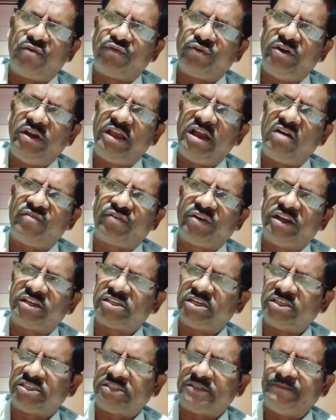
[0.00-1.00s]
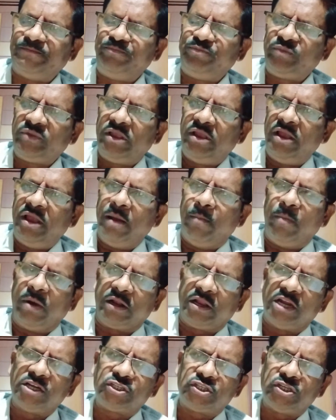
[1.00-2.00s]
League of Nations, but
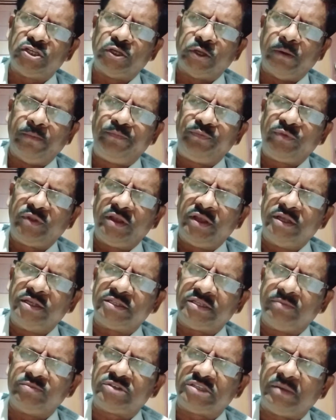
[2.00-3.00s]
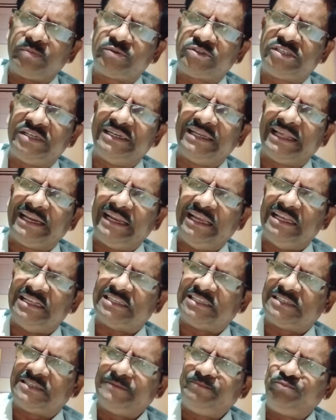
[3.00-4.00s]
also some
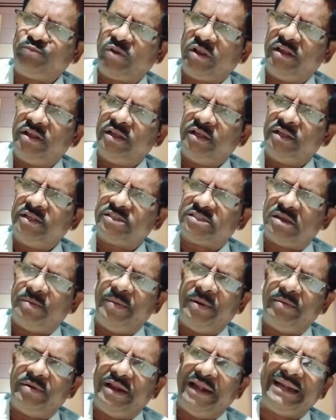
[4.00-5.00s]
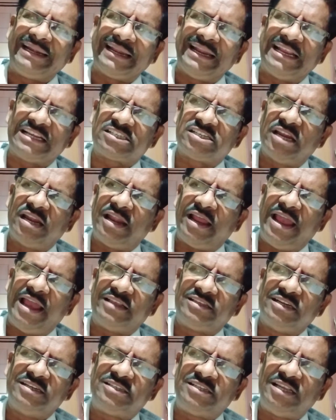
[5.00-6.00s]
subsidiaries, some international
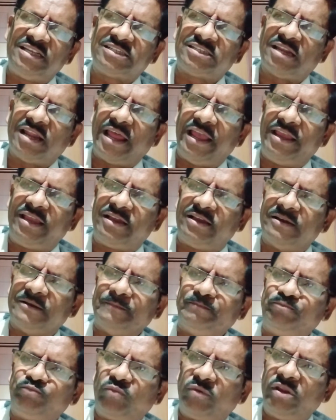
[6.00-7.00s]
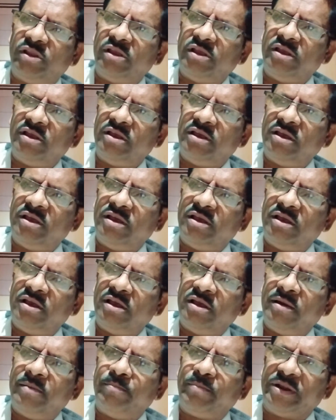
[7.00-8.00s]
agencies like
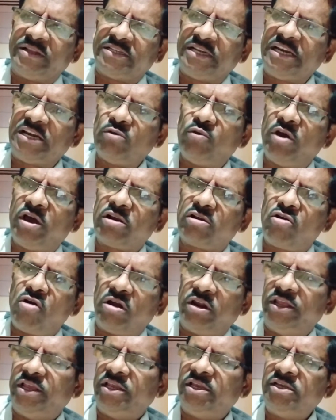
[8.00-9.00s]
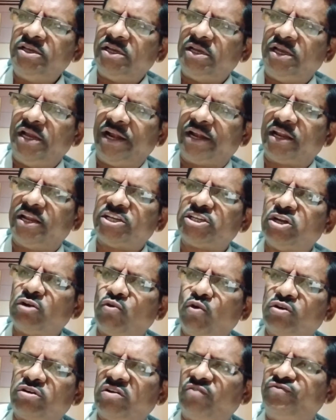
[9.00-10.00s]
presently we are calling International
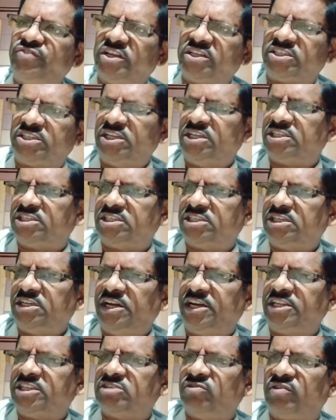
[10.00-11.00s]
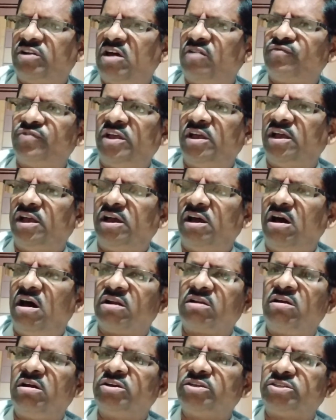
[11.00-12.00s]
Court of Justice. It is one of the
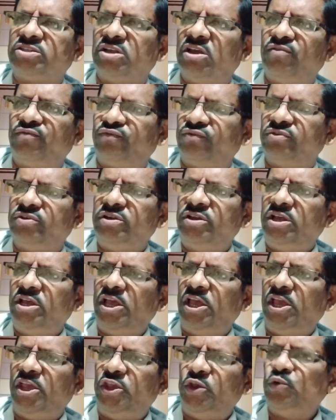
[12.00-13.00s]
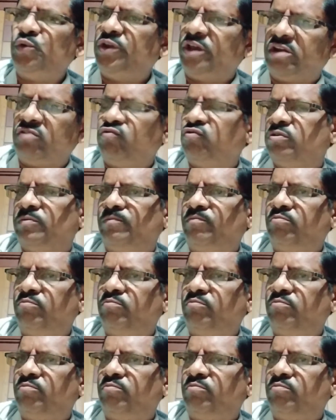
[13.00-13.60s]
organs of UNO.